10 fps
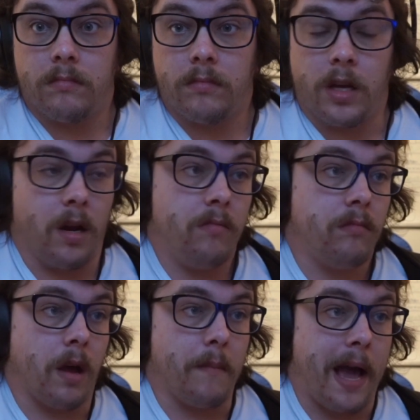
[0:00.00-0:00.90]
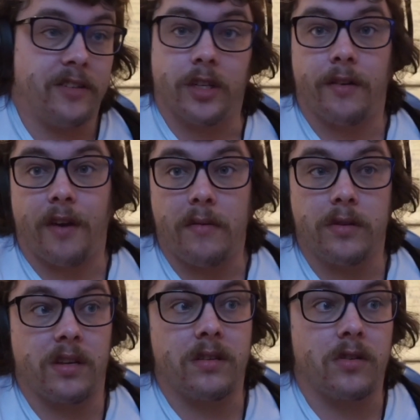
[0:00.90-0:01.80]
You know, imagine if I
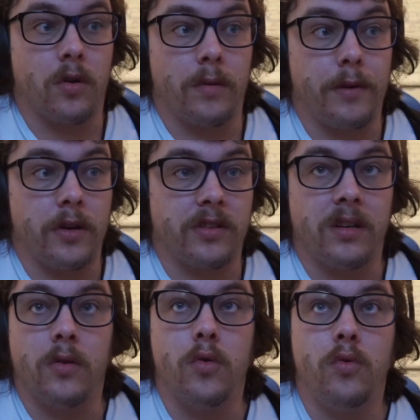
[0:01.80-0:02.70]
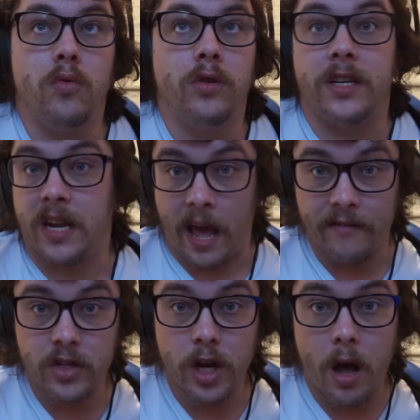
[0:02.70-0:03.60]
was the sort of person who didn't have
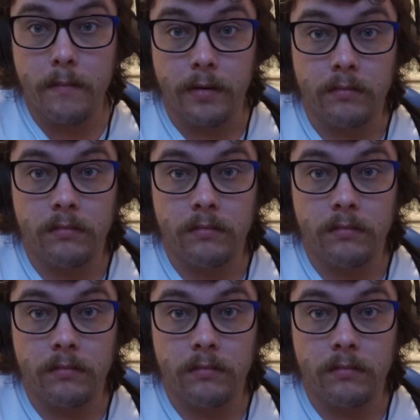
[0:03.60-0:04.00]
a job.